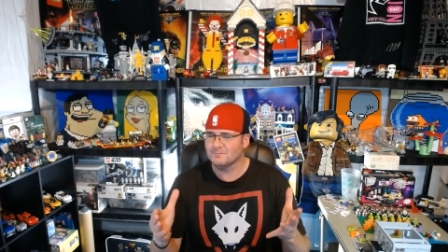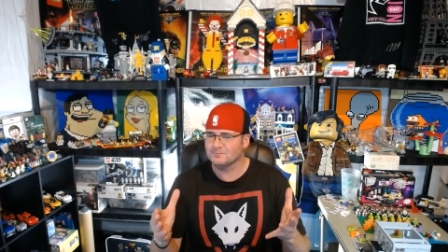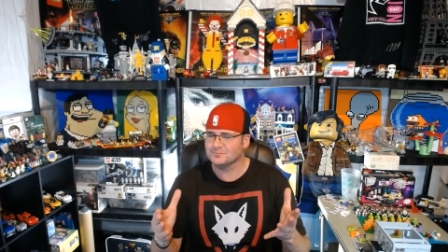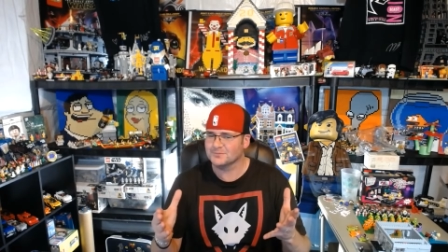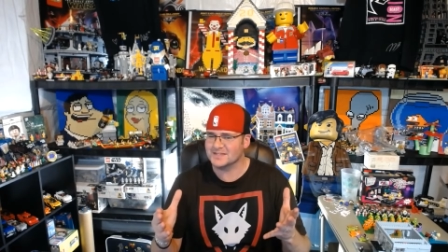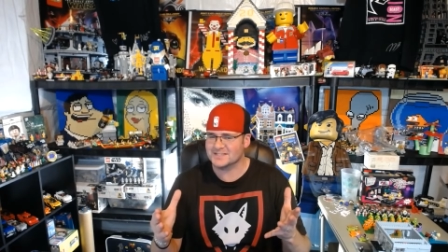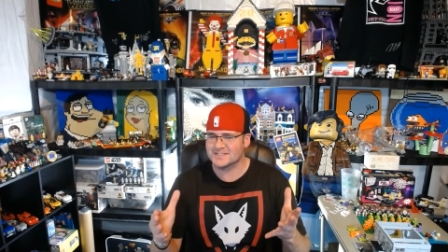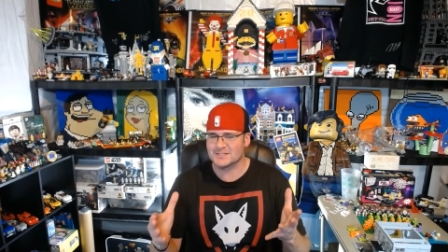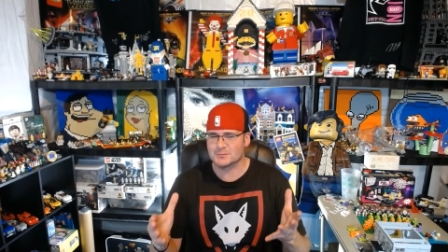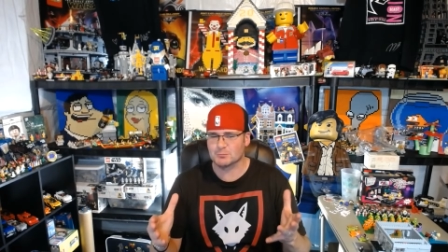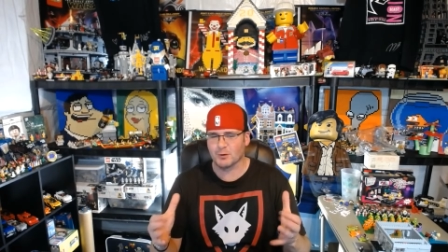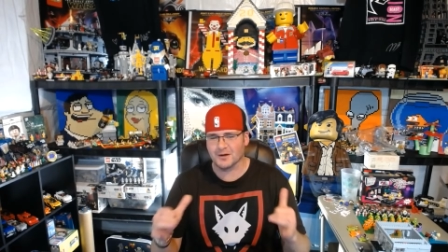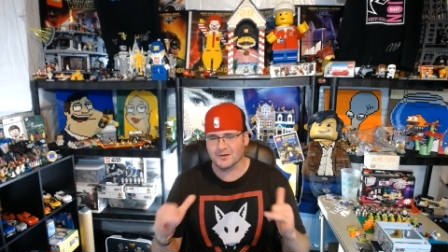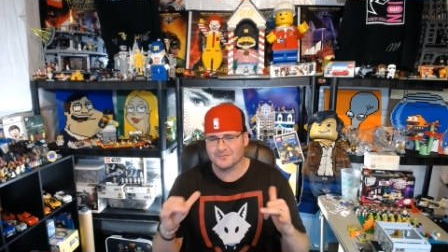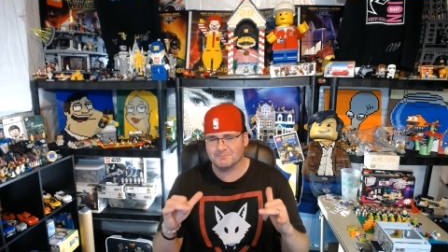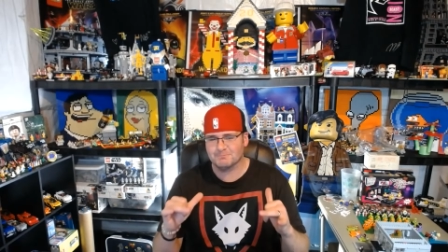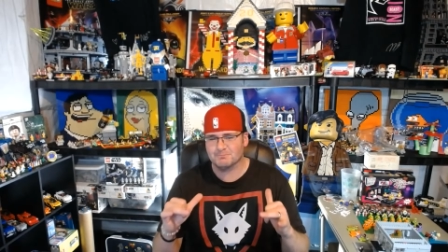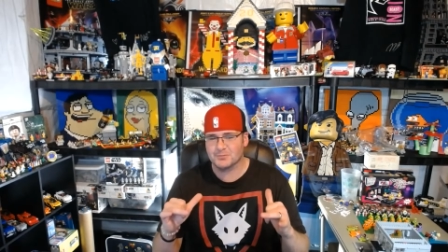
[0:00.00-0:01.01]
This is
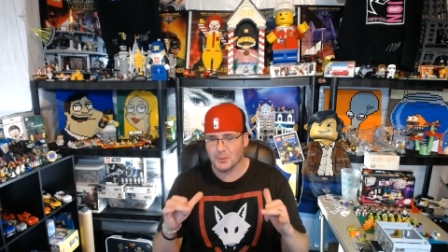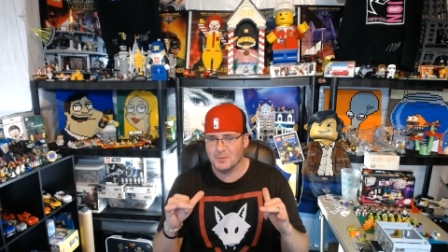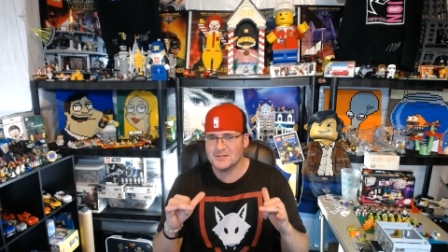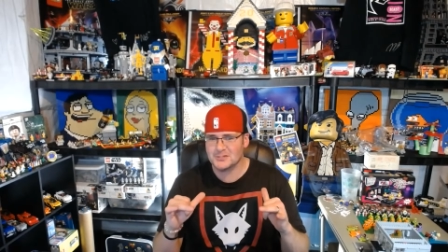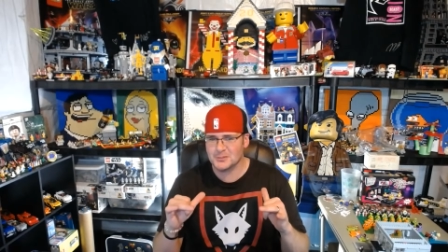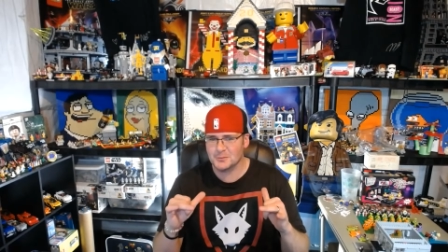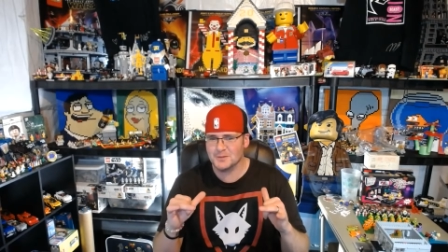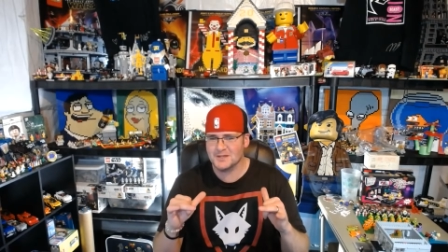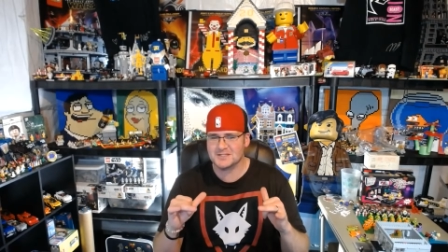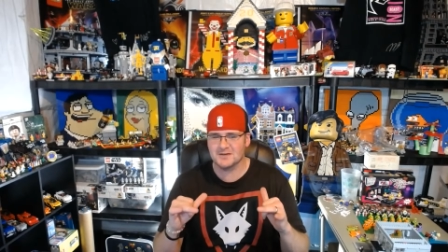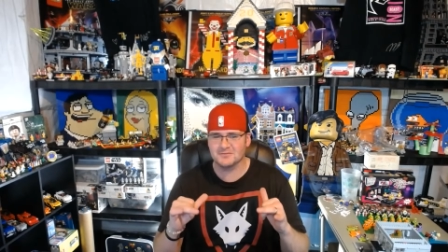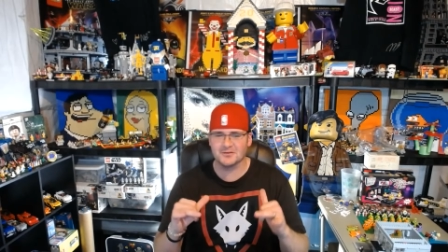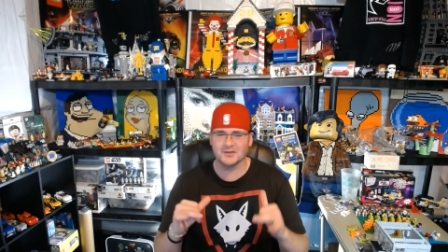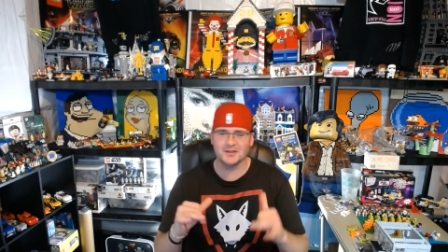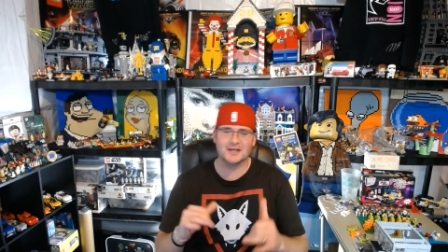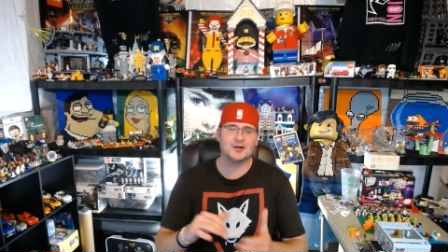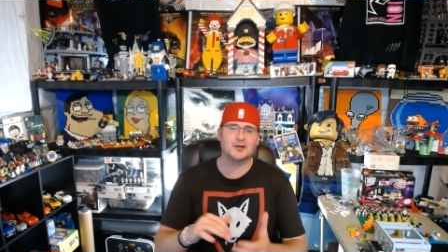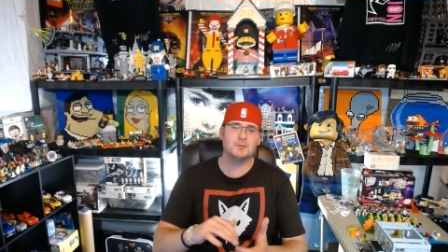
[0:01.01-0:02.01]
where the Mister Beast of the
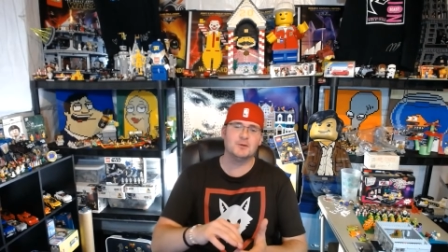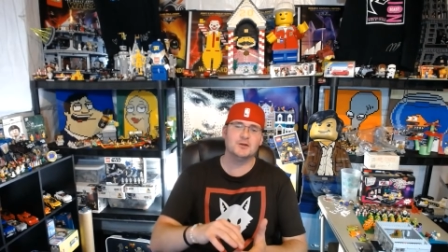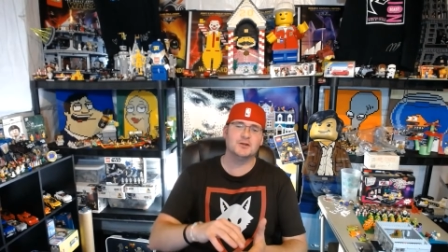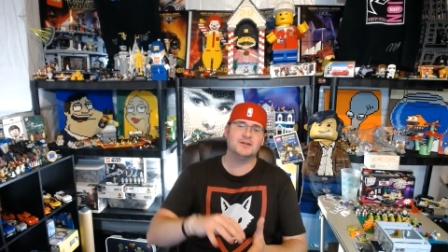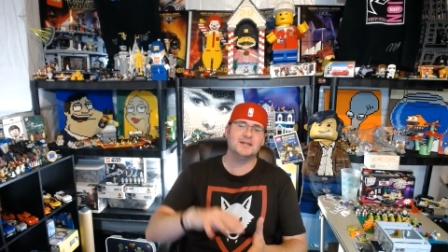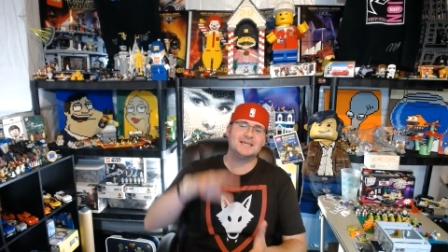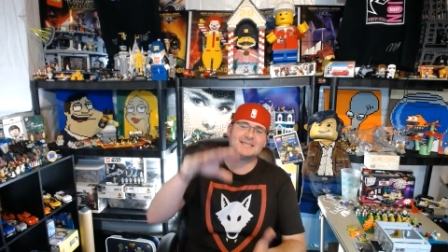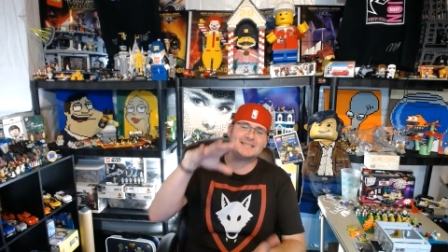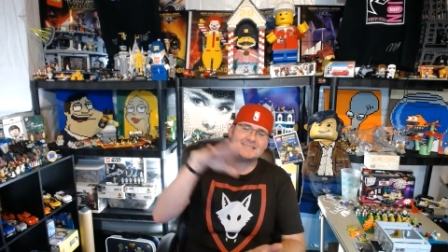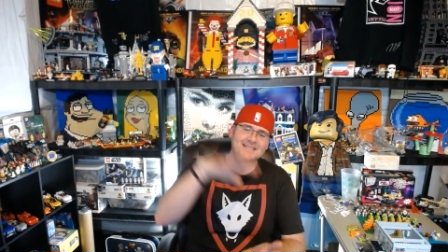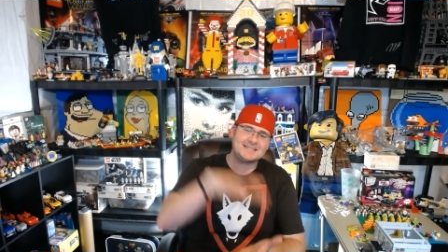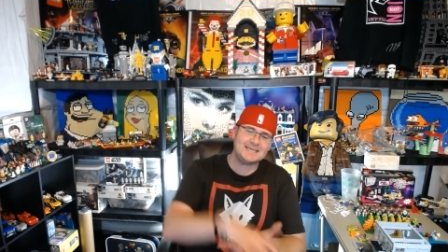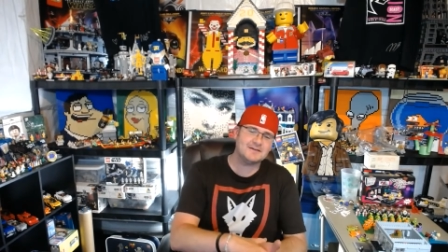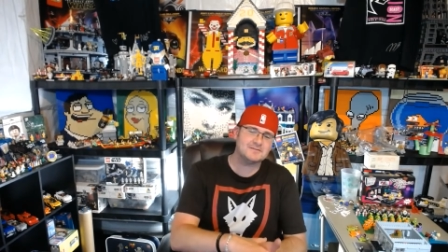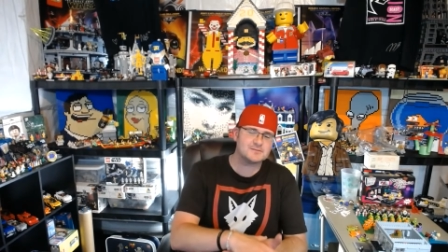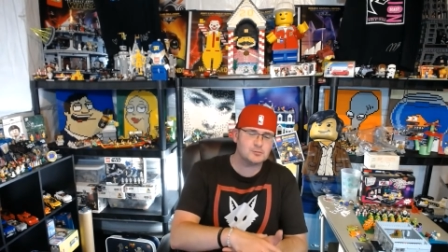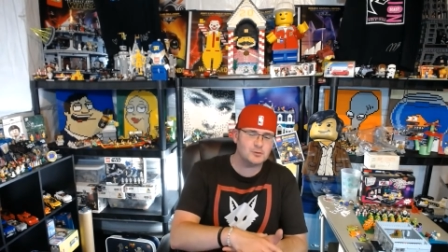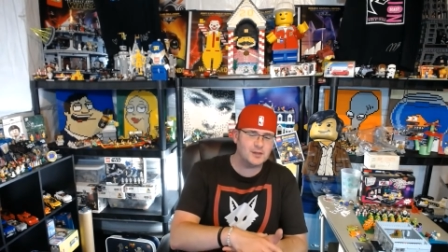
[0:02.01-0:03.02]
Lego community
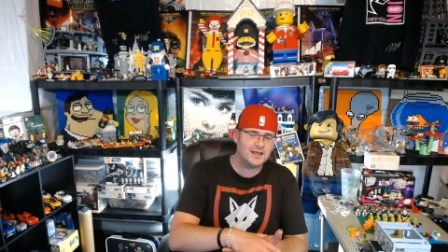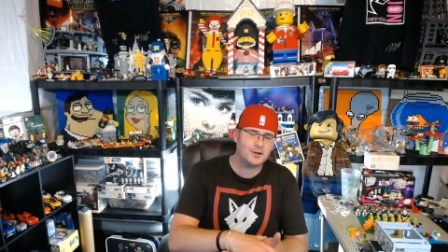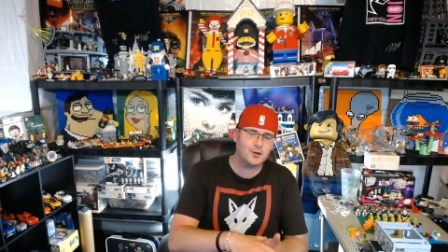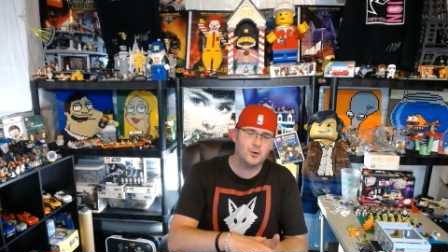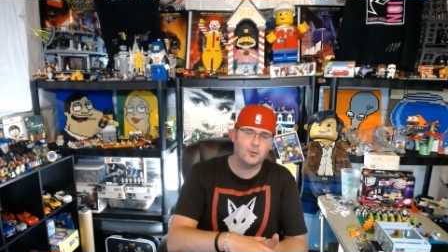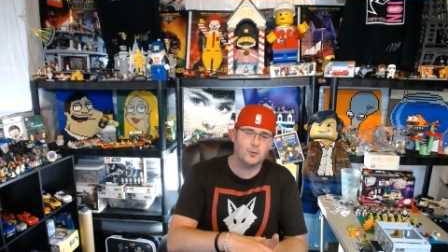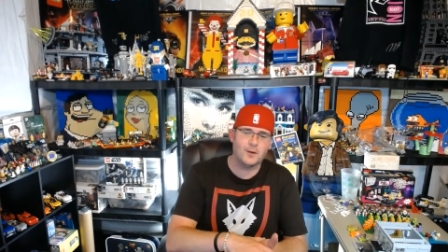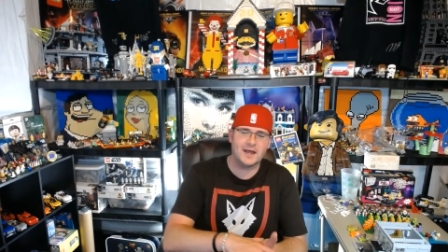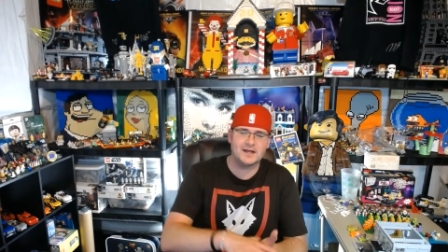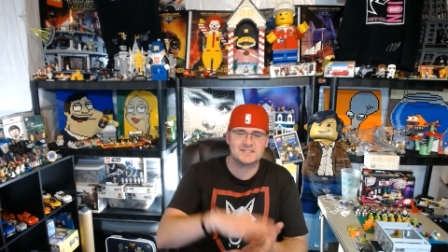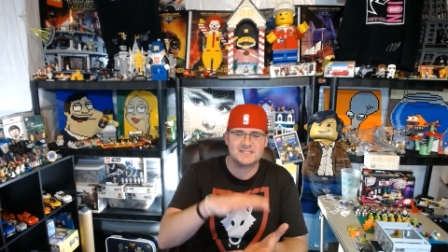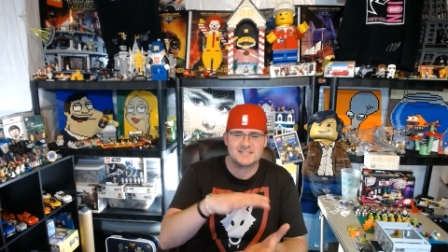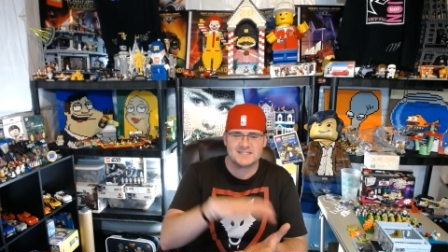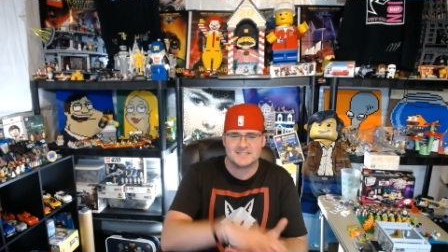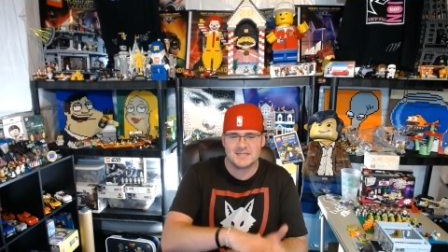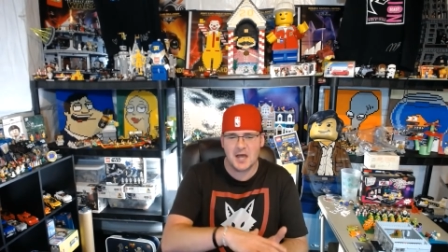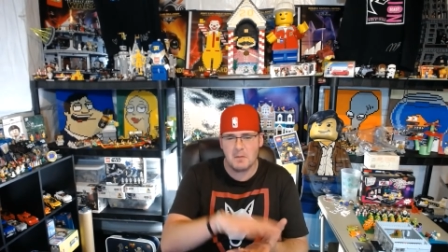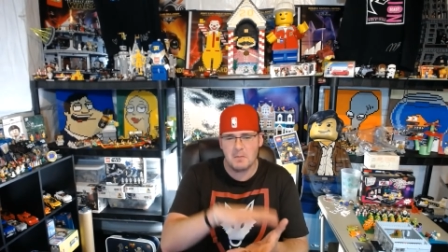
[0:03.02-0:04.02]
gives Lego away to
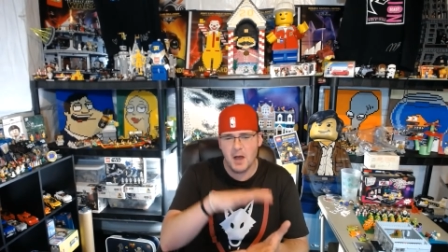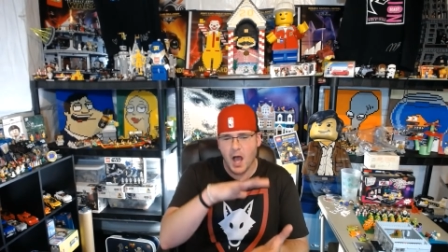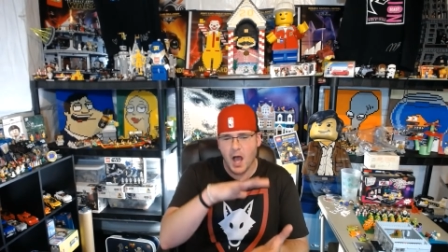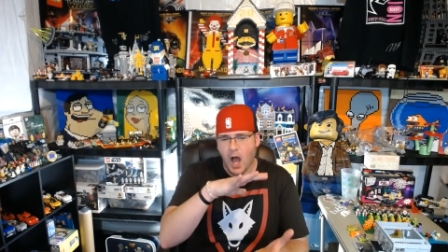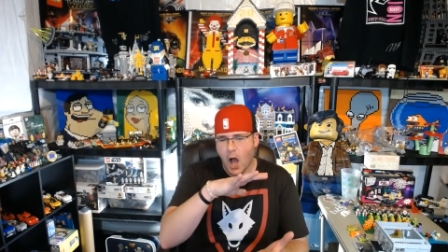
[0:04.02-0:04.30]
some